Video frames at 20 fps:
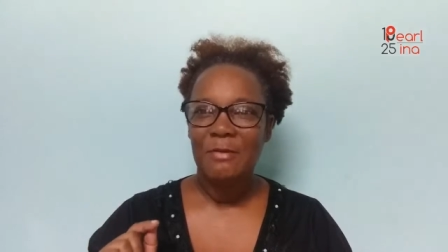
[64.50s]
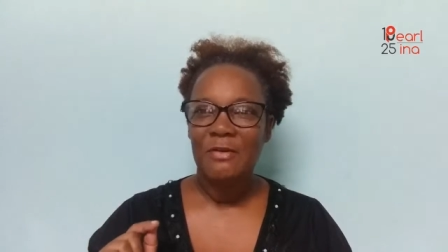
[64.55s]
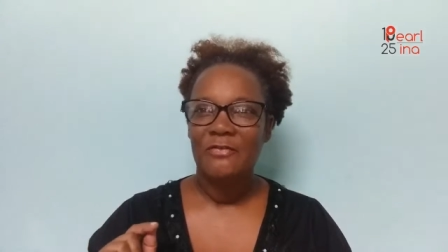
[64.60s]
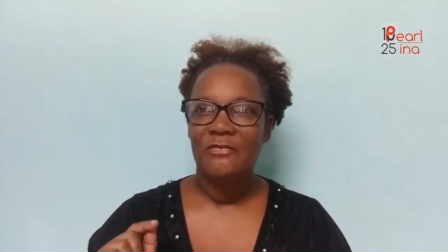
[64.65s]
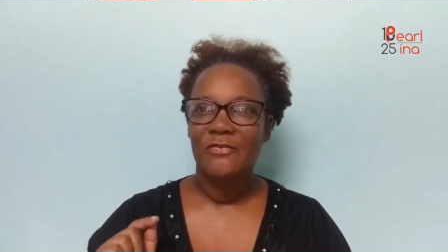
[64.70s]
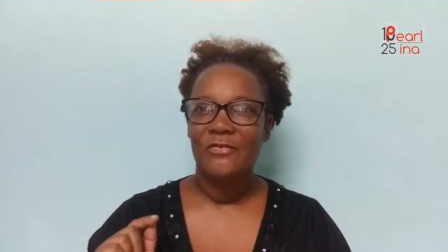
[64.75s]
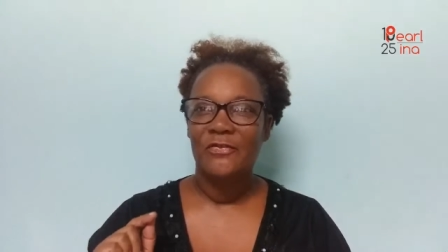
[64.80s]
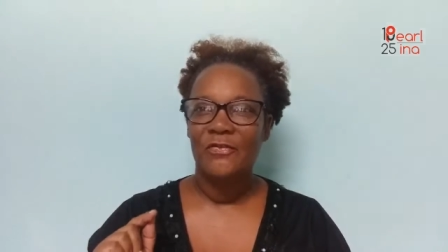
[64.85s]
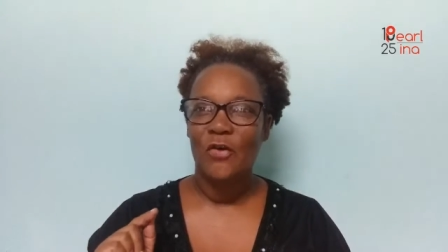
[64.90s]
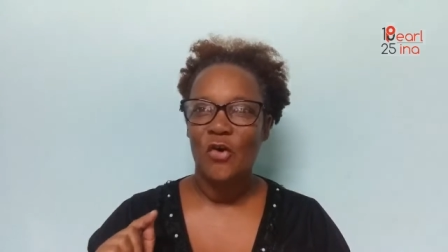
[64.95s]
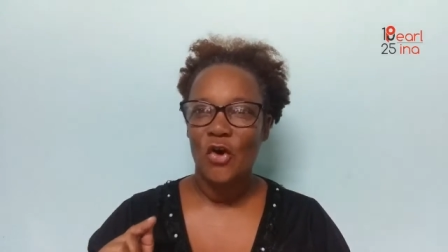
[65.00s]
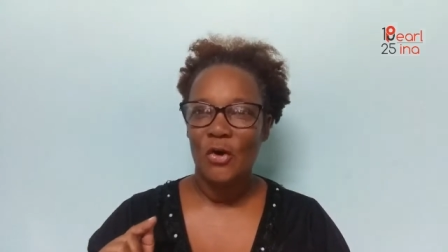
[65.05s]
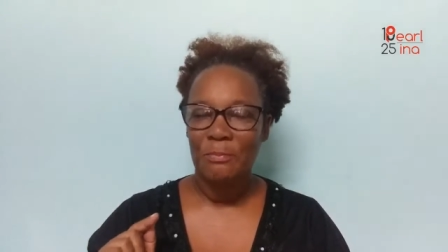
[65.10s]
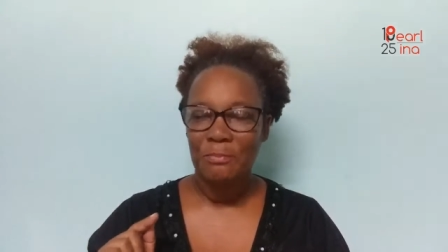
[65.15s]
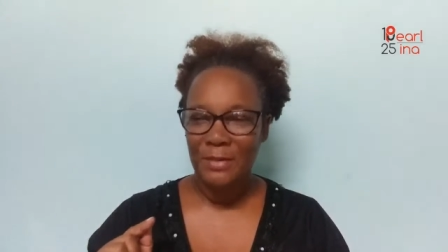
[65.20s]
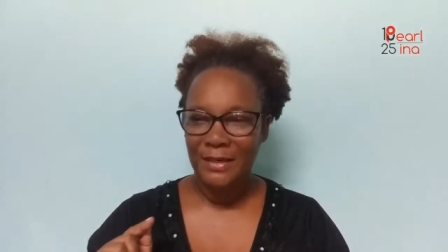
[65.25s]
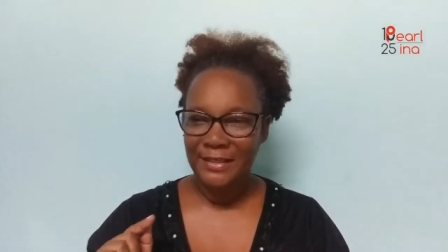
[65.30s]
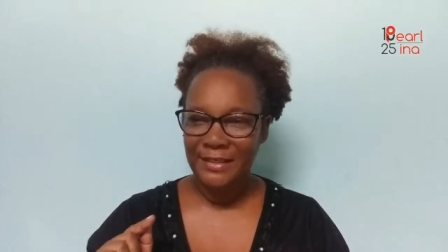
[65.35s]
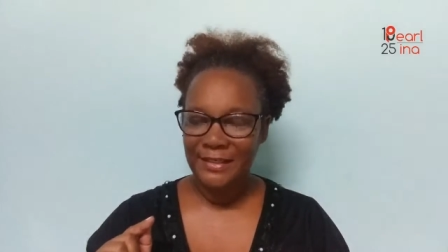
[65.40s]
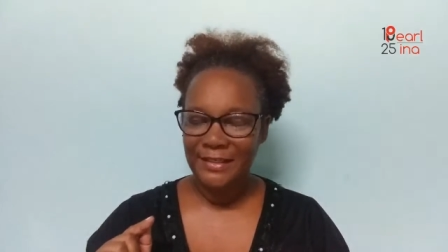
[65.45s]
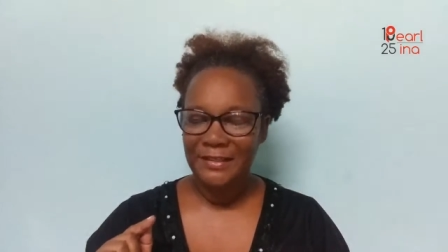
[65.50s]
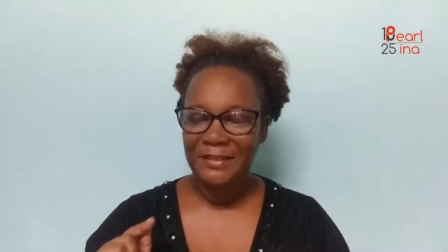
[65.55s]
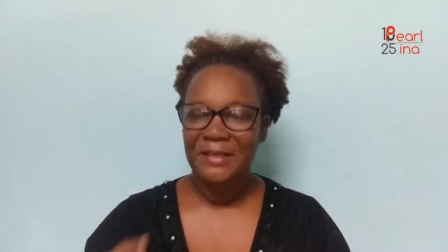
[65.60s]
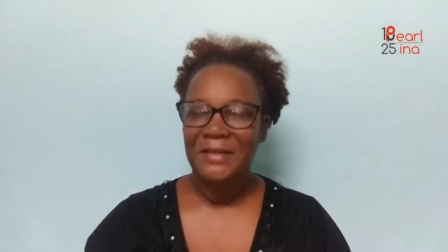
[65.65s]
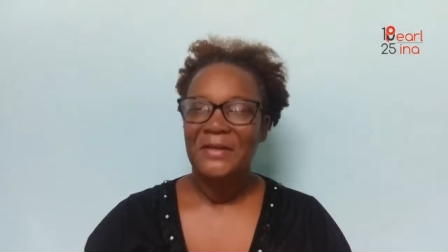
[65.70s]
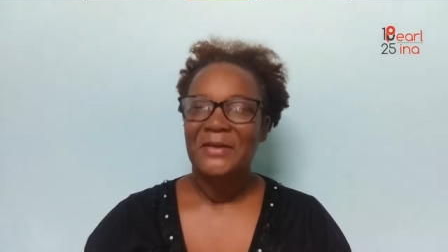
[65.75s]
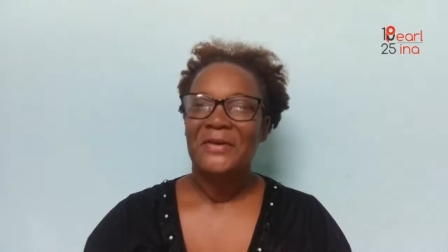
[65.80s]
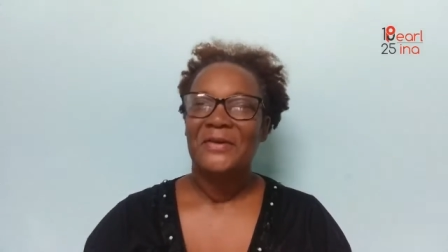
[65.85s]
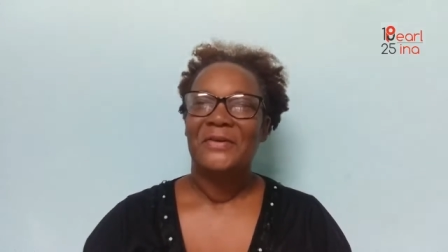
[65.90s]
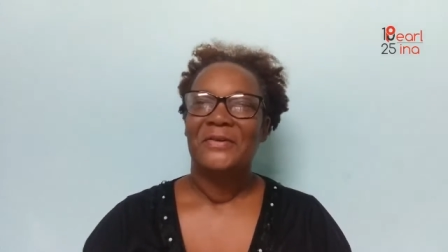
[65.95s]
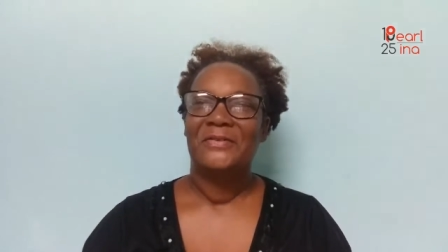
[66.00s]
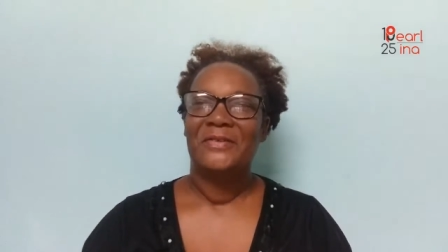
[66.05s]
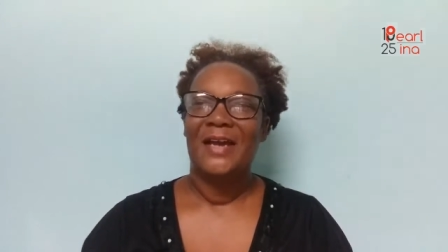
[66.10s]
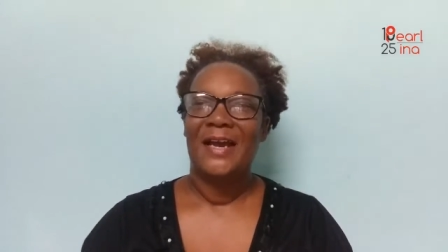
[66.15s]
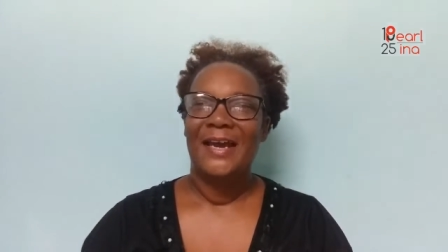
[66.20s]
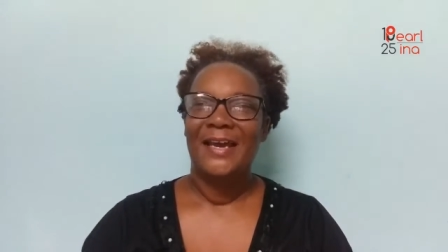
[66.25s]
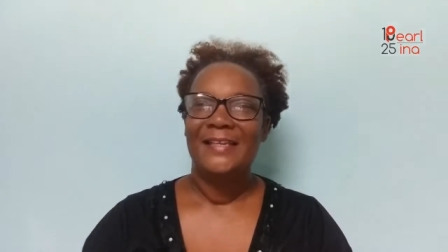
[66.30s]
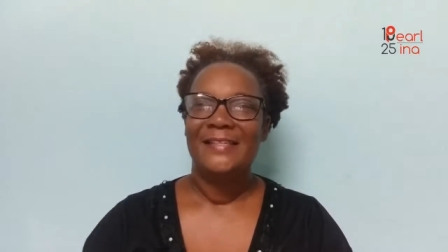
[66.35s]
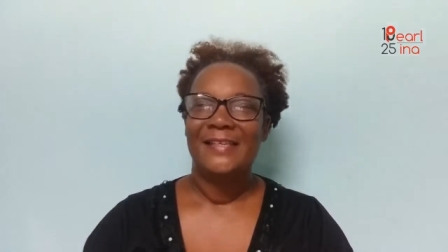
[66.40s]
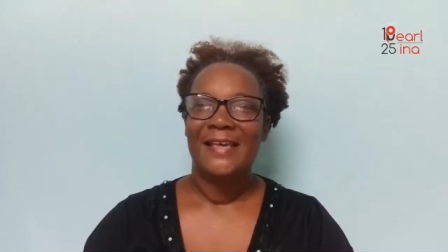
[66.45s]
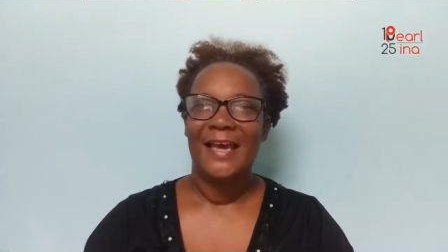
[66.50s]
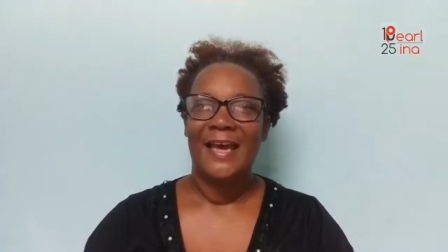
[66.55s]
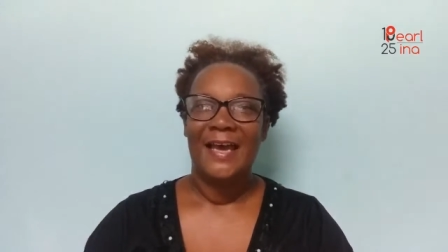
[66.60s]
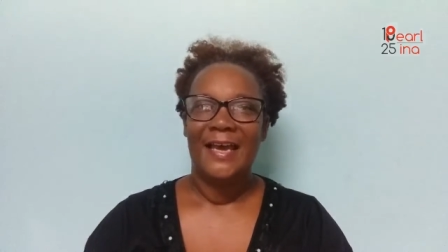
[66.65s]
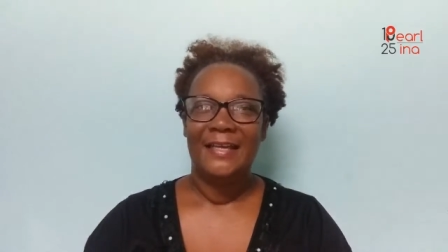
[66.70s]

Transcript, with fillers: him for money, right?